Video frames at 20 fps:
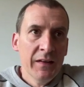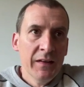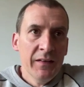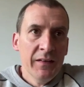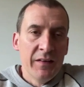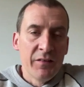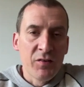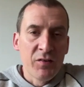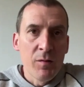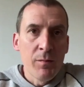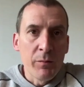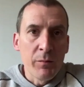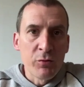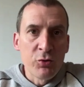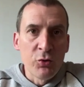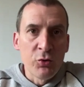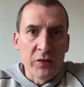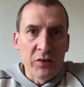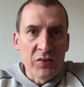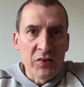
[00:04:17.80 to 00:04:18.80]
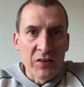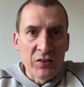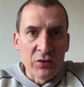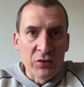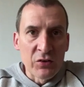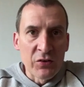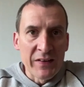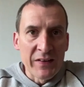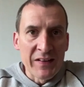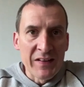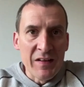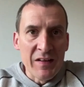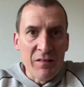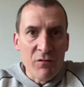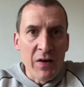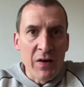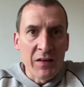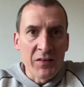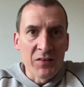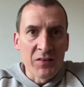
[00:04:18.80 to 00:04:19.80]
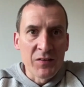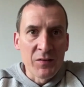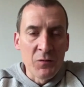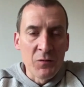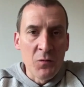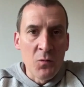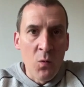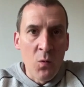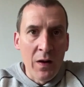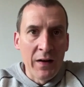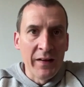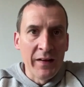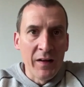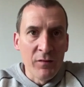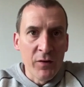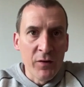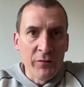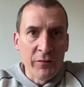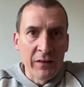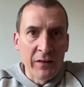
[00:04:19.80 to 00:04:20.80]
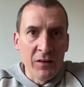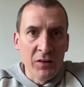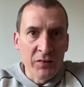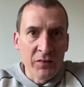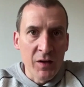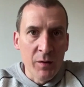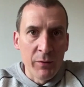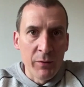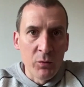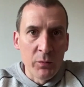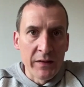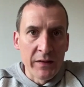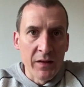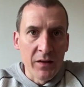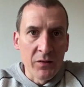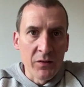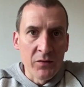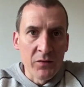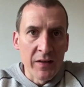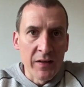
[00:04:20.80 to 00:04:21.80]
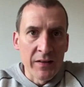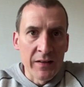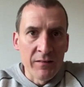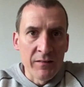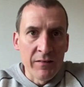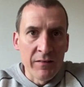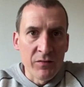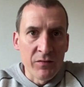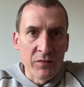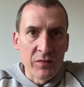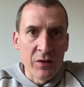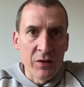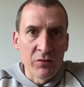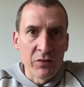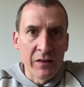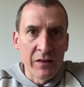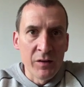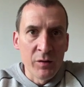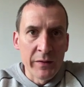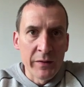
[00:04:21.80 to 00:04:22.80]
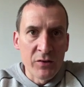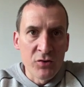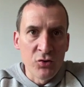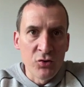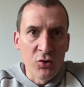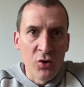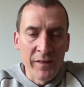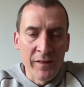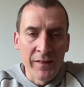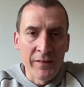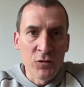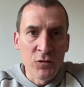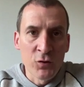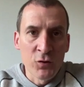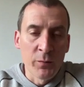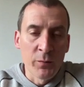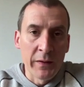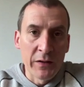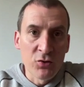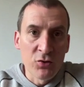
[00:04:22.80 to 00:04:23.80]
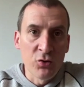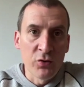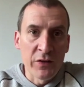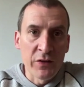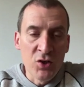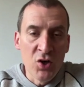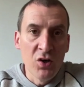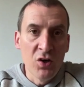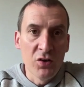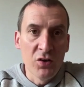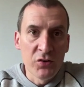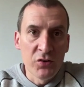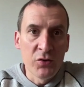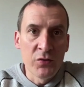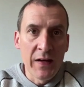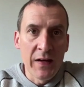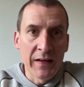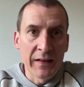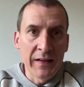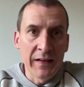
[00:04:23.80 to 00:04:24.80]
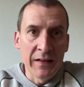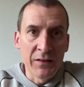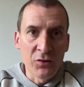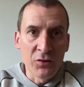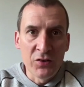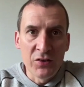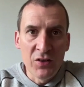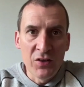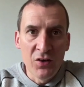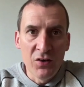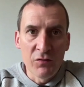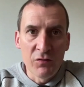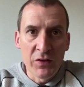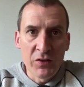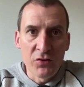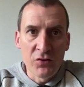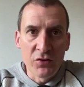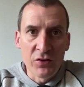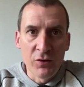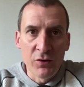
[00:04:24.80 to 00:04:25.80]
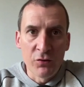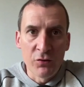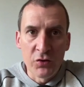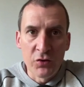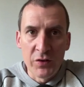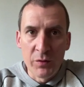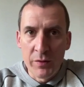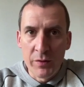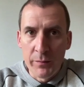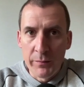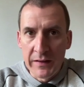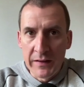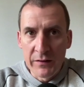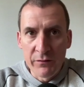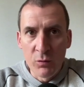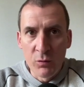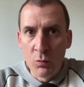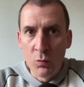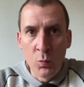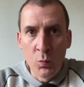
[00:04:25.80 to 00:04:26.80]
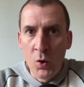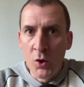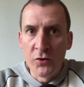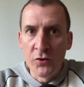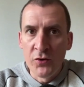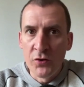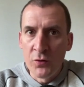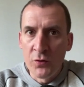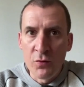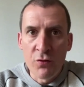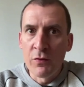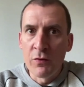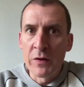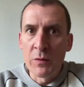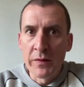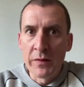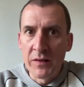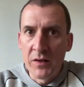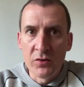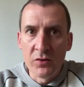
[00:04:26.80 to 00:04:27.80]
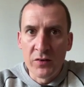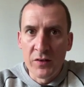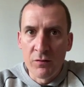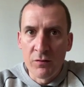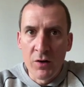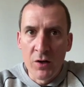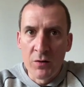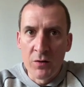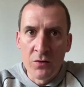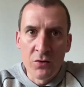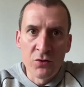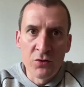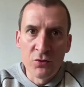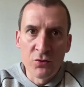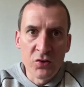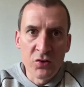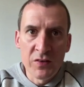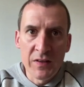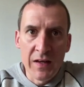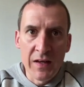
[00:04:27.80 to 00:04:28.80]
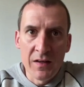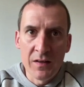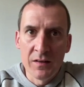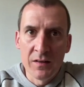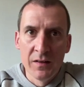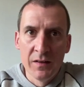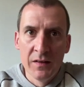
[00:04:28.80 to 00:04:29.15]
They've come up short this season because they didn't invest well enough over the last couple of windows, and they left themselves a little bit short. And they've just got to make sure they can't do that again, because you can't rest on your laurels in the Premier League for one, two, three windows in a row, because you just get